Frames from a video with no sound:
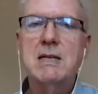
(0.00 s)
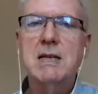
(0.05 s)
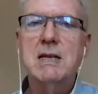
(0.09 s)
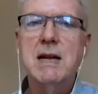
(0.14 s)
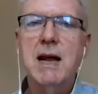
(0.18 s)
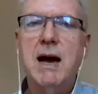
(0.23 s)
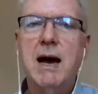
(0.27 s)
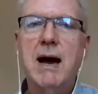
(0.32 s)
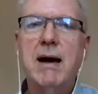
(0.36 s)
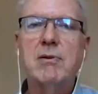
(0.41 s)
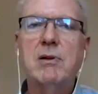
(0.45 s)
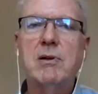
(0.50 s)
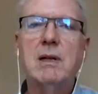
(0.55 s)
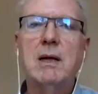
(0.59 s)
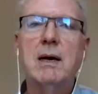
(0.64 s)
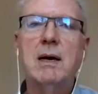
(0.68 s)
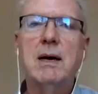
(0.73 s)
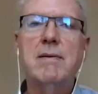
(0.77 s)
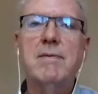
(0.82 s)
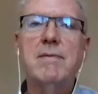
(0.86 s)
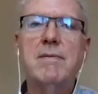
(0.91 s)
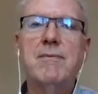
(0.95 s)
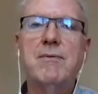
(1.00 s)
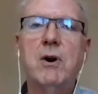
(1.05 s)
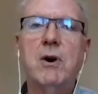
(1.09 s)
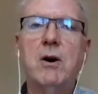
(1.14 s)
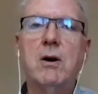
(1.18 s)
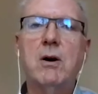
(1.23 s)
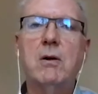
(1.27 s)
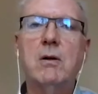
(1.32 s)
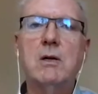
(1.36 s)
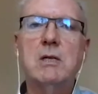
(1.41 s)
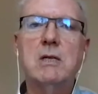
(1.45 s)
novel
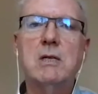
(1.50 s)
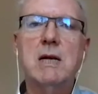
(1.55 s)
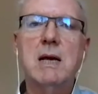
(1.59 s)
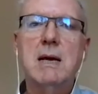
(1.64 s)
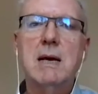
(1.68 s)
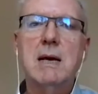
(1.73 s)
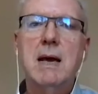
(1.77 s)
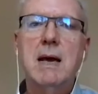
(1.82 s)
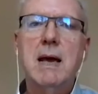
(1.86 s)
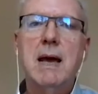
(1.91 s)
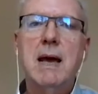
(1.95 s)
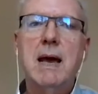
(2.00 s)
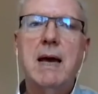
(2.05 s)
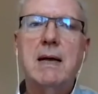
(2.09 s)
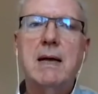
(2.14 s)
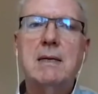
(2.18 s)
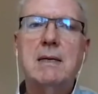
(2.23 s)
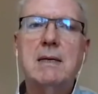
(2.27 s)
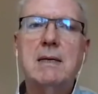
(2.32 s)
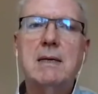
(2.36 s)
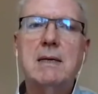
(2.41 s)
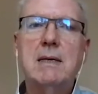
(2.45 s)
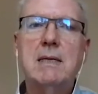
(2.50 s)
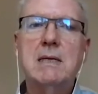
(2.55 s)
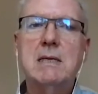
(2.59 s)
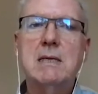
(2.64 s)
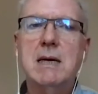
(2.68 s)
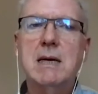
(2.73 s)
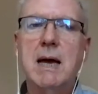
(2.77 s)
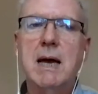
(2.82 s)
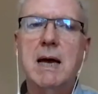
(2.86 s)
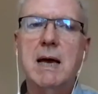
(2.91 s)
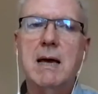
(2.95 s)
unfolds. And
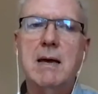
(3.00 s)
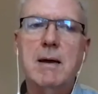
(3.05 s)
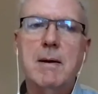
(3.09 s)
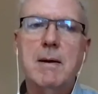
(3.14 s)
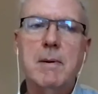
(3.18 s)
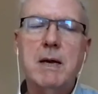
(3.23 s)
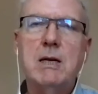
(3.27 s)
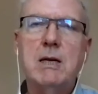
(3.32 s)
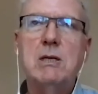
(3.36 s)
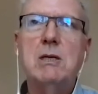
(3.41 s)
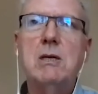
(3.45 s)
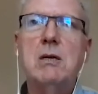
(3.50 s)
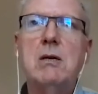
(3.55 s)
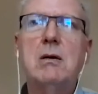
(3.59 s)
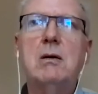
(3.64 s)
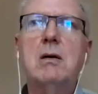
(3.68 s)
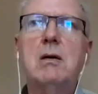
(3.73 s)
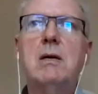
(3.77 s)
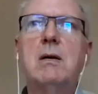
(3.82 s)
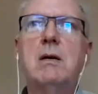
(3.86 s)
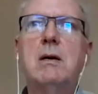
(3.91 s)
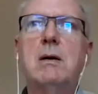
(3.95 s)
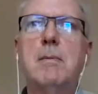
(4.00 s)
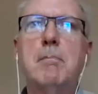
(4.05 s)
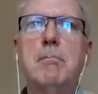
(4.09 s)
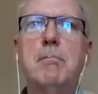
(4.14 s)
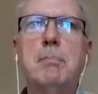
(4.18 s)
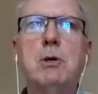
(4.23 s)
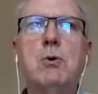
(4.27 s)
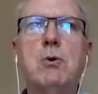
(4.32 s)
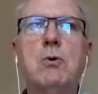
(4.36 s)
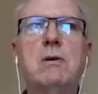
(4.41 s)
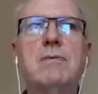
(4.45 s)
it's a interior,
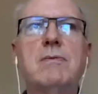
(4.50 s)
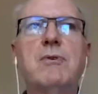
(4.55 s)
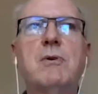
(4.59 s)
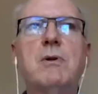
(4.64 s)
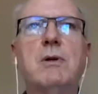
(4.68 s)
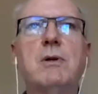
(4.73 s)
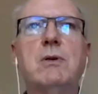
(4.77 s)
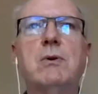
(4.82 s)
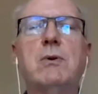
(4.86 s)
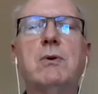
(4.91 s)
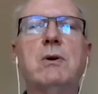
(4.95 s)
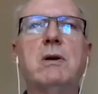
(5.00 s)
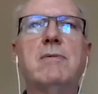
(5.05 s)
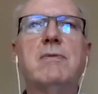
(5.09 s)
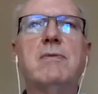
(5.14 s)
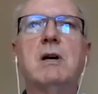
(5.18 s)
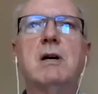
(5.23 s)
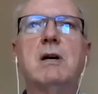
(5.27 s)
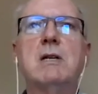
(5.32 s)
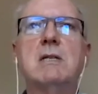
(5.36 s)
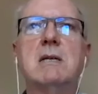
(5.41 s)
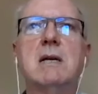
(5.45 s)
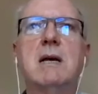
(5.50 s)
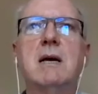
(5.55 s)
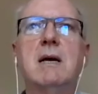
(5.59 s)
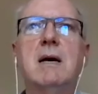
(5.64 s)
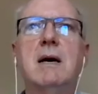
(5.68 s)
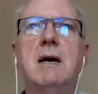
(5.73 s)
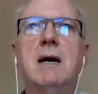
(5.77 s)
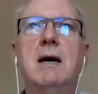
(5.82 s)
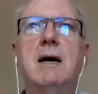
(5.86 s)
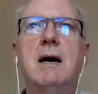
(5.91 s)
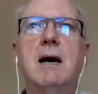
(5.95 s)
beautiful universe
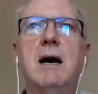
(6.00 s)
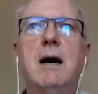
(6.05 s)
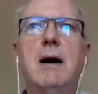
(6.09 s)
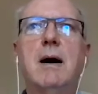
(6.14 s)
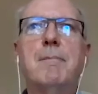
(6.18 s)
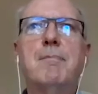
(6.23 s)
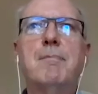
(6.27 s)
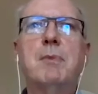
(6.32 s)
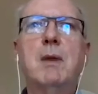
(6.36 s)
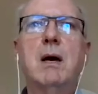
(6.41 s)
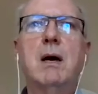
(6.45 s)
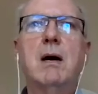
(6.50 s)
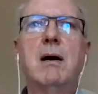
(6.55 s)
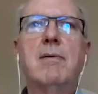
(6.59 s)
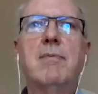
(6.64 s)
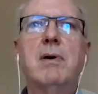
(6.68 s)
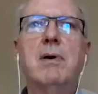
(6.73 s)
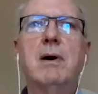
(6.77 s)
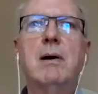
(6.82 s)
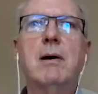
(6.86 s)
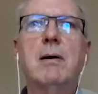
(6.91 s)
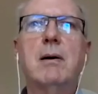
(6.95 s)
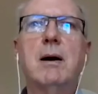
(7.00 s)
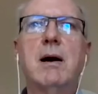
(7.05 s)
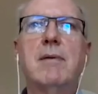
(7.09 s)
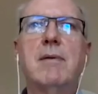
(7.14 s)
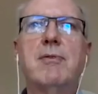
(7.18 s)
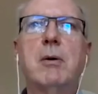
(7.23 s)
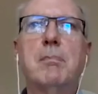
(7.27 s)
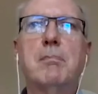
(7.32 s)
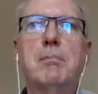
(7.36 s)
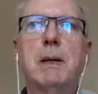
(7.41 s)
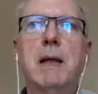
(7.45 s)
of
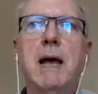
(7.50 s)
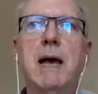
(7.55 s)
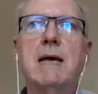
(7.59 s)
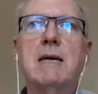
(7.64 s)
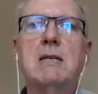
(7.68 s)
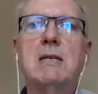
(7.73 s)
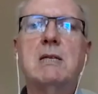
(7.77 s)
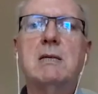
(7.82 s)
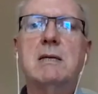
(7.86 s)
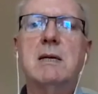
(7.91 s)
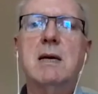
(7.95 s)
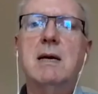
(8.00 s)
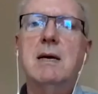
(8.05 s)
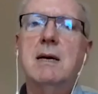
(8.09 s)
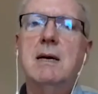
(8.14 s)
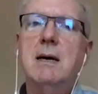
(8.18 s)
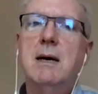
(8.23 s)
a place,